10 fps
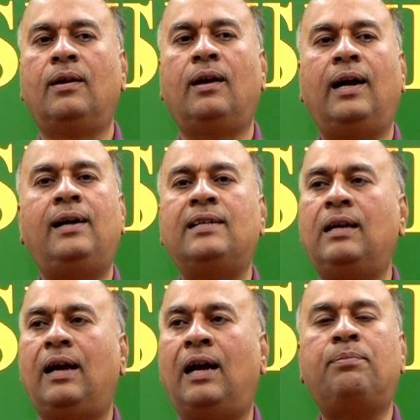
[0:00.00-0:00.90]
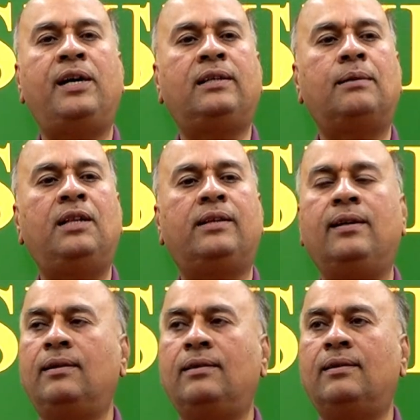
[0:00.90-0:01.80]
And as an unpredictable
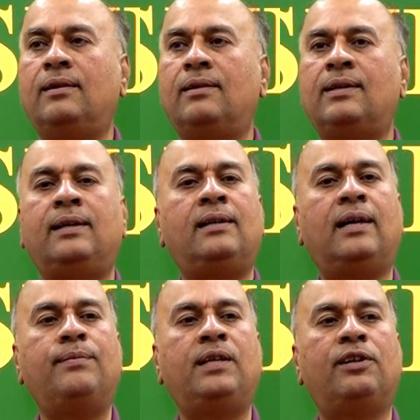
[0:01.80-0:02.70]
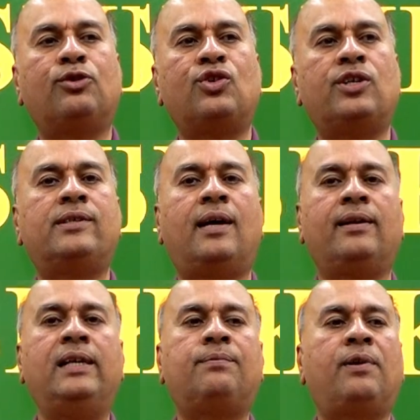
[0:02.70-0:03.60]
thing, certain times even questions are
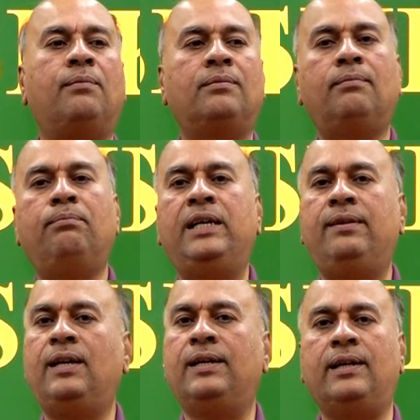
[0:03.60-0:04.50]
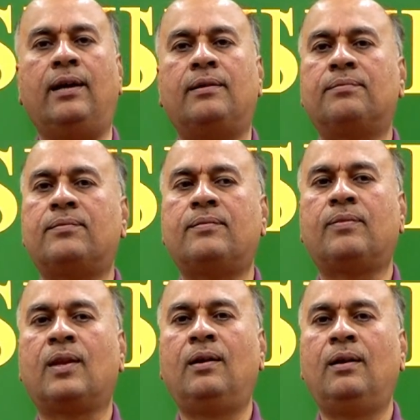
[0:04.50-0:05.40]
raised from medieval India.
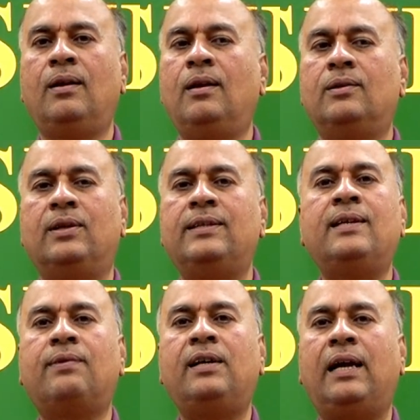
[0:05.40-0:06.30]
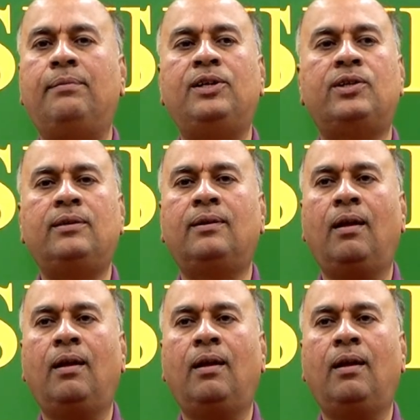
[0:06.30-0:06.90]
So, this is one dimension.